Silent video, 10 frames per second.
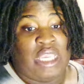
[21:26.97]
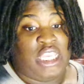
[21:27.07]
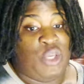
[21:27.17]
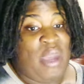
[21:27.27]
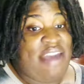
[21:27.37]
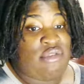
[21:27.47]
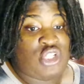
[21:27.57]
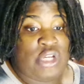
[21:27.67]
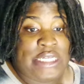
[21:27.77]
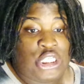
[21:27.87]
you have
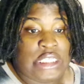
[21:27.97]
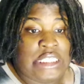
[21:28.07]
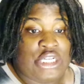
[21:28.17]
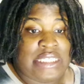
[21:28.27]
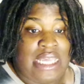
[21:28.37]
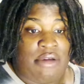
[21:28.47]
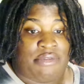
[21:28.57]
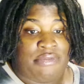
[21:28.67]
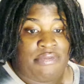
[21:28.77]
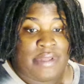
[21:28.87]
restrictions
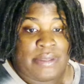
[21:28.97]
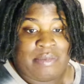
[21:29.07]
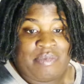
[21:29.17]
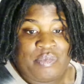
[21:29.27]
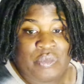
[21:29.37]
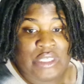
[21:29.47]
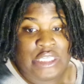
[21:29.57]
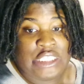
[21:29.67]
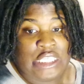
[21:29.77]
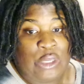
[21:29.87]
yourself.
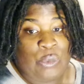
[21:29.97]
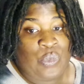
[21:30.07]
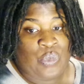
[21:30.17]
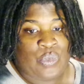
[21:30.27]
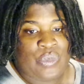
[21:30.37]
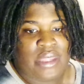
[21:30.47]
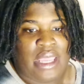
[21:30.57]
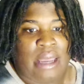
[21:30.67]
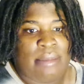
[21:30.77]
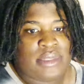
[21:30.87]
So,
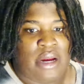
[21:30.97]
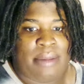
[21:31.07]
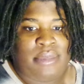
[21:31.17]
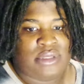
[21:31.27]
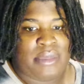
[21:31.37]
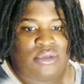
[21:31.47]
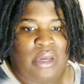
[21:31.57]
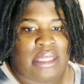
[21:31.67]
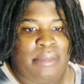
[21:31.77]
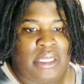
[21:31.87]
I'm sorry, I'm losing my
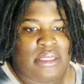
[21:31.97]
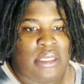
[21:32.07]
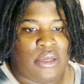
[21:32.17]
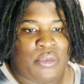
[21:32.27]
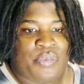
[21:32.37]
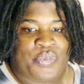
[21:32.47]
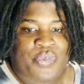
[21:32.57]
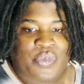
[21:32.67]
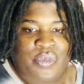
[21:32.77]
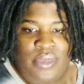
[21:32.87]
track. Let me continue.
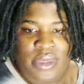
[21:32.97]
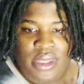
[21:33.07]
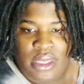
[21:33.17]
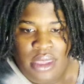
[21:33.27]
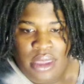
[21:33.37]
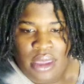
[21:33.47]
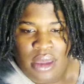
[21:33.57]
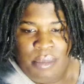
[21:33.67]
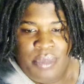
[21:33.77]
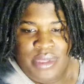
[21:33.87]

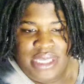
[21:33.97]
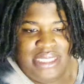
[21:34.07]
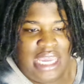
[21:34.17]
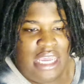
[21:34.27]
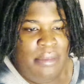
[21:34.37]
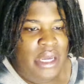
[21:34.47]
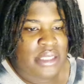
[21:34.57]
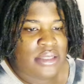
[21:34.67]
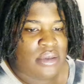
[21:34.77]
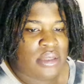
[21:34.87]
But this time
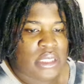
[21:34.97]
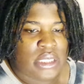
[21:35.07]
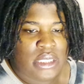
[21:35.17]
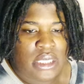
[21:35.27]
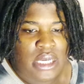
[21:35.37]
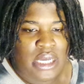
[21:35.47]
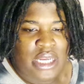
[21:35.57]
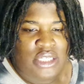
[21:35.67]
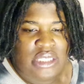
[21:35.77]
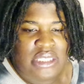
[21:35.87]
I told her,
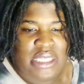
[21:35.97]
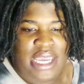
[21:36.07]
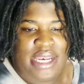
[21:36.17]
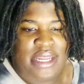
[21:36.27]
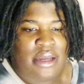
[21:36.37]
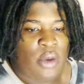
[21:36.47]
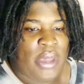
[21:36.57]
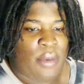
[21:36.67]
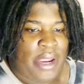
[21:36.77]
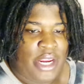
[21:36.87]
she said,
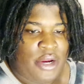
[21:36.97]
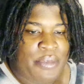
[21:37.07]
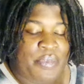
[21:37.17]
okay, right here,